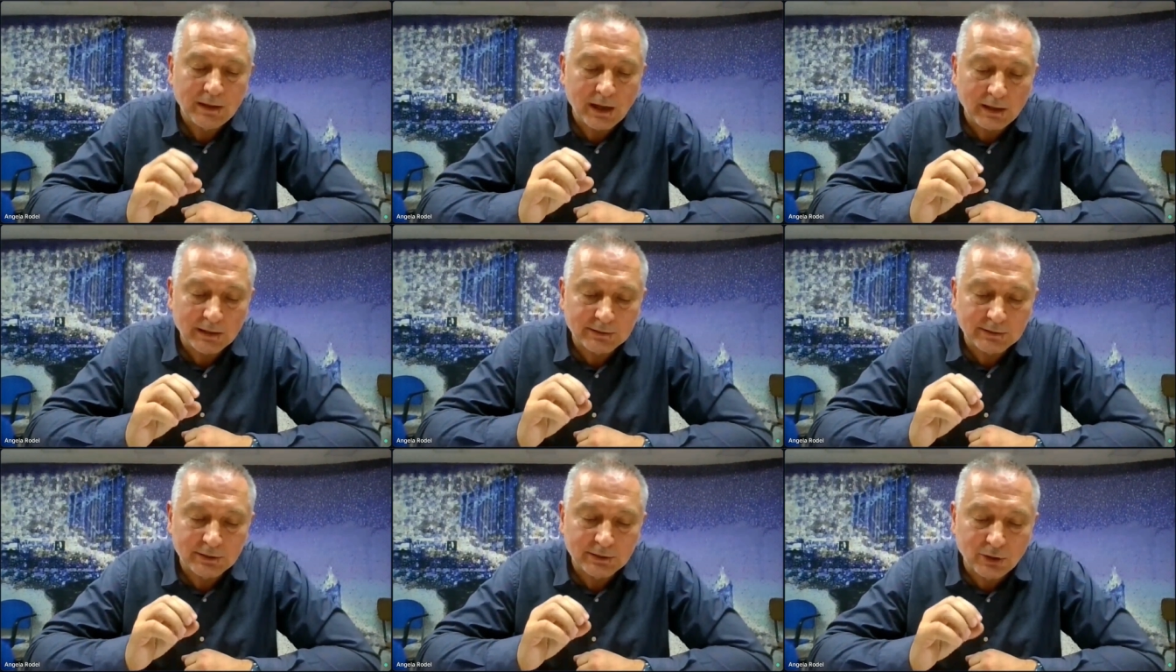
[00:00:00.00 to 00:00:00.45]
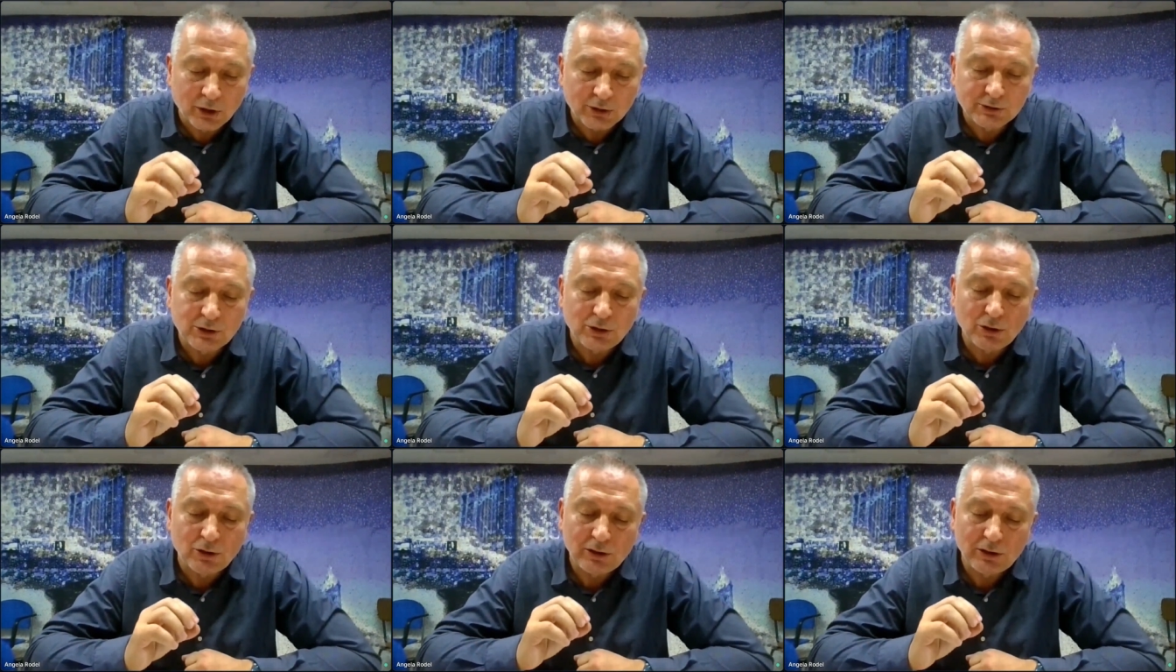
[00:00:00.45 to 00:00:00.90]
There is
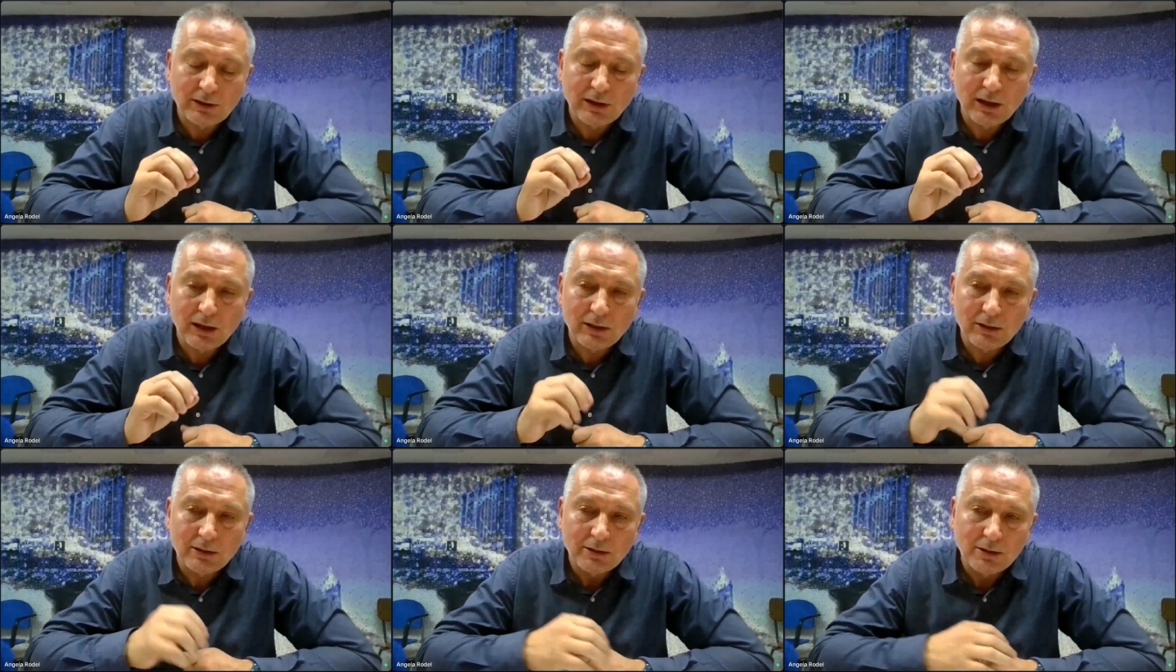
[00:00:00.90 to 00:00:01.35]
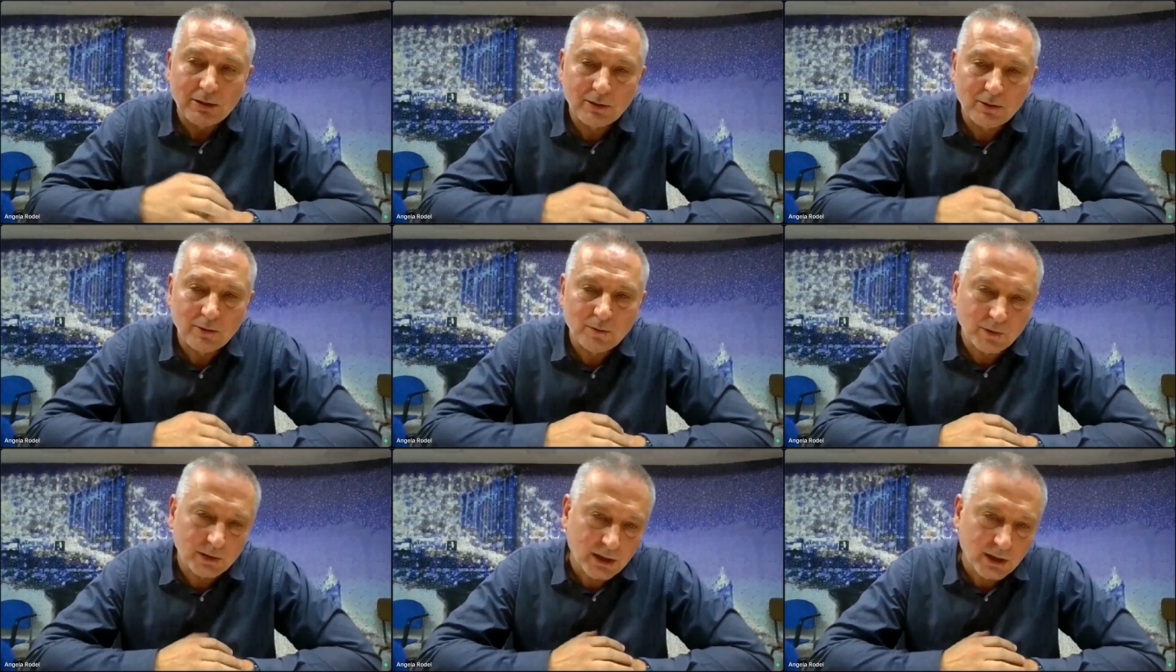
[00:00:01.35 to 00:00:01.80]
no storytelling
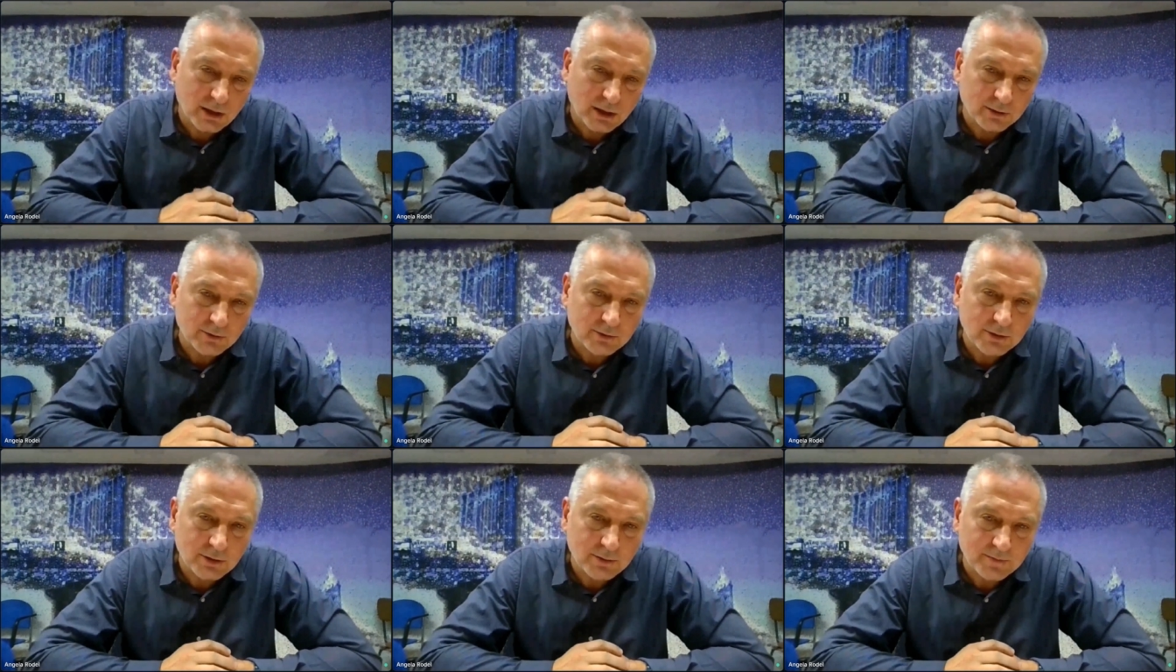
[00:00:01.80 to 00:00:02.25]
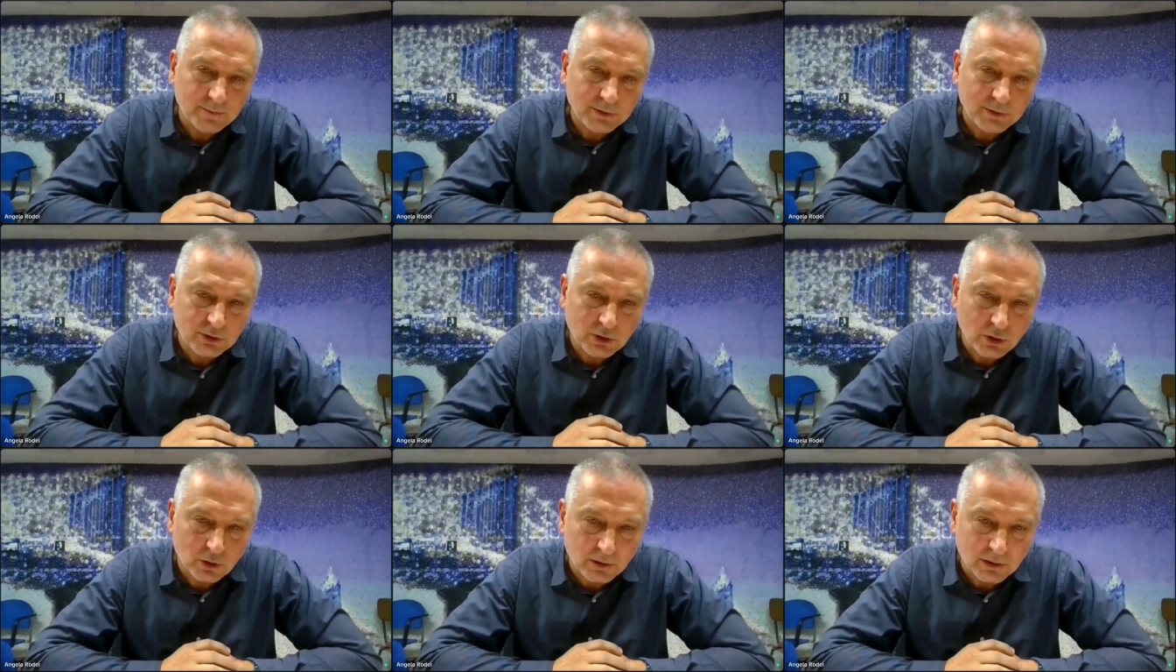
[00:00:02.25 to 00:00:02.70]
without
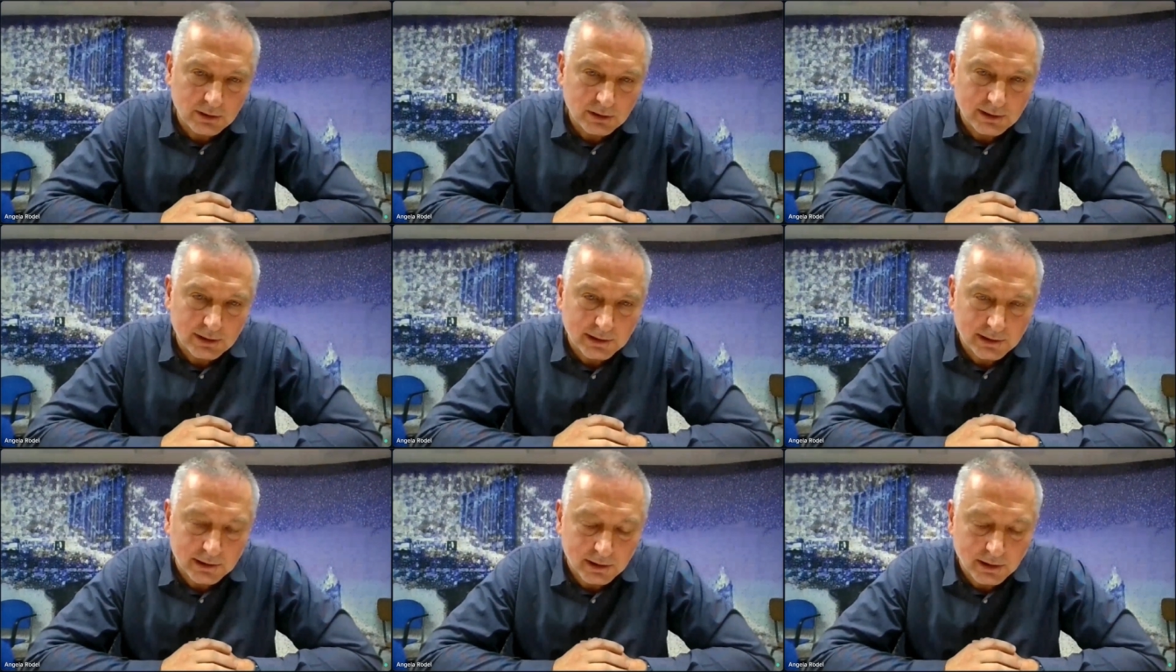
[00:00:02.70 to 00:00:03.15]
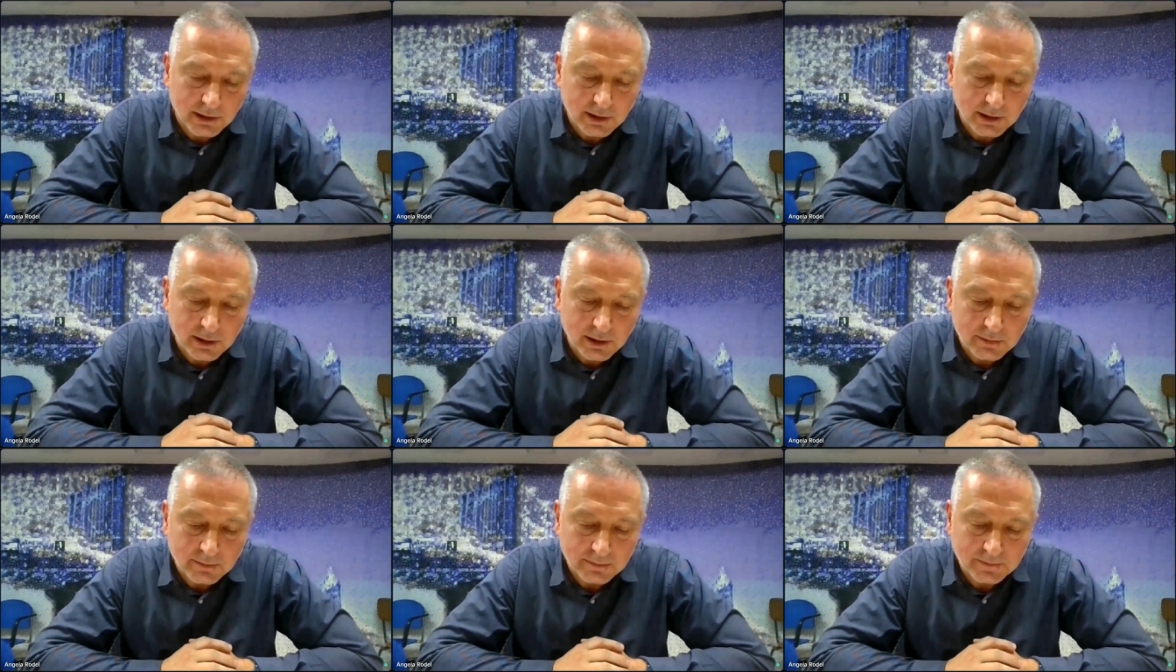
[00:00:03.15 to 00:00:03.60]
story hearing.